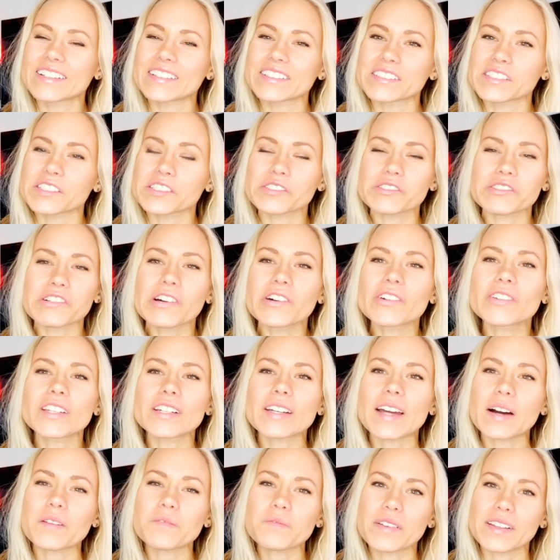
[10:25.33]
grow the
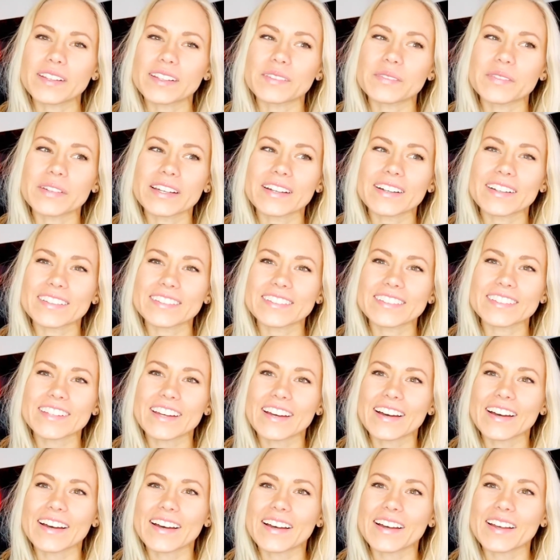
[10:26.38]
company, because
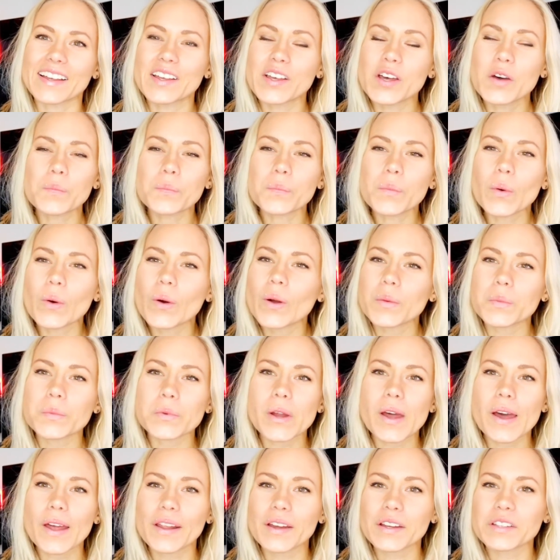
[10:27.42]
more
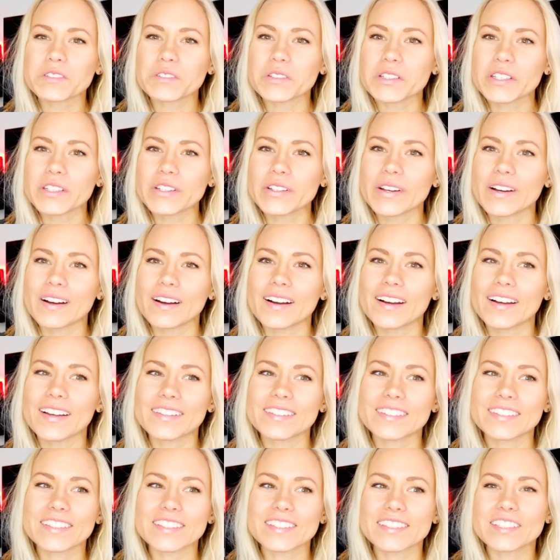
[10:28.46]
products for you
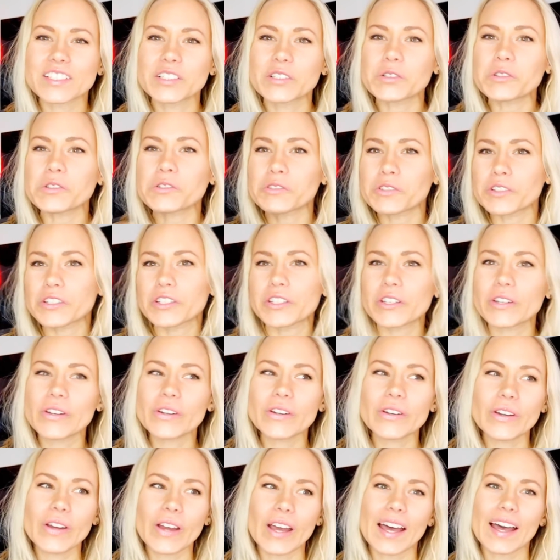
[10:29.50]
guys is cool for
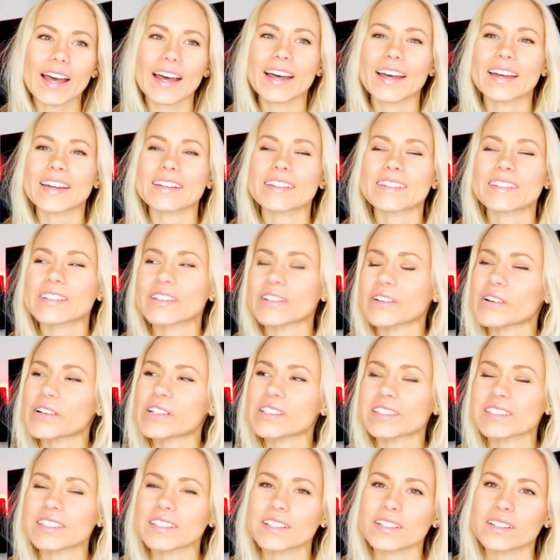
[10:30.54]
you, and
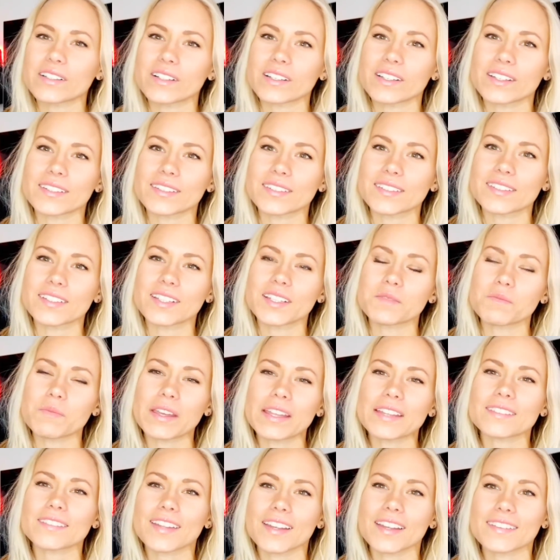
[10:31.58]
also it
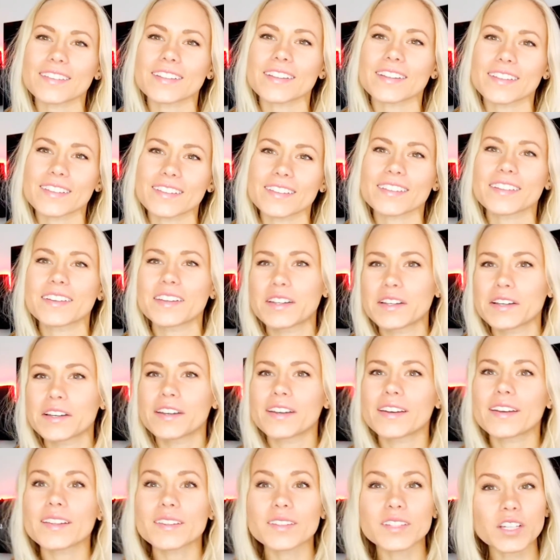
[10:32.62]
means that
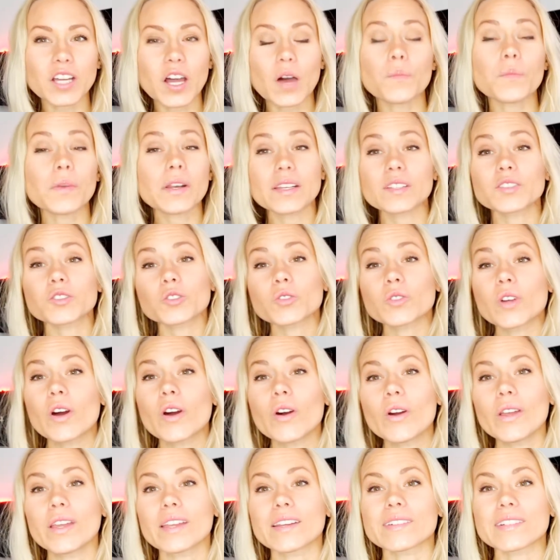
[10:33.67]
the company is
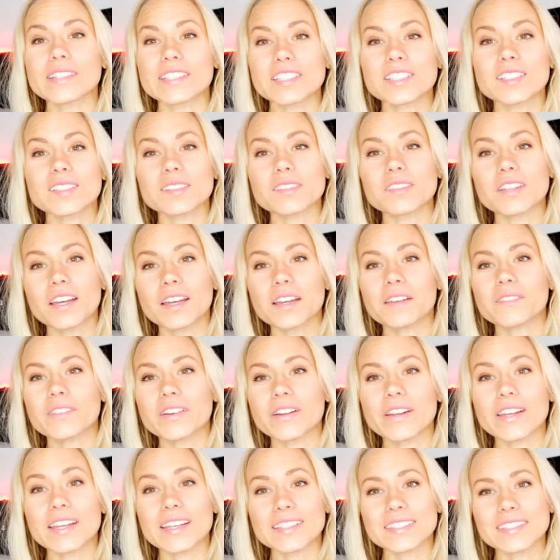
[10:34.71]
growing, which is
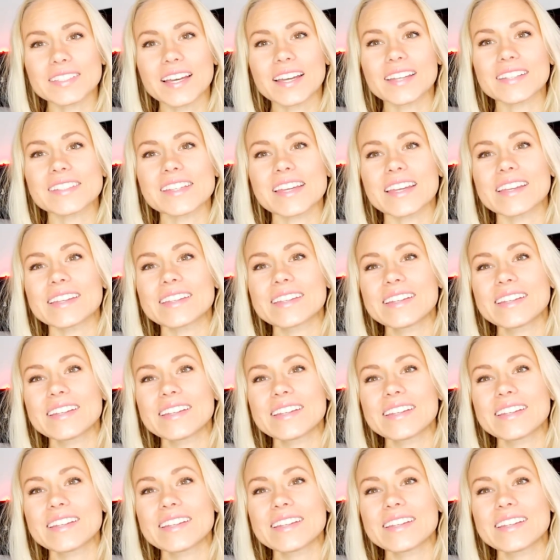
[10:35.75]
very exciting.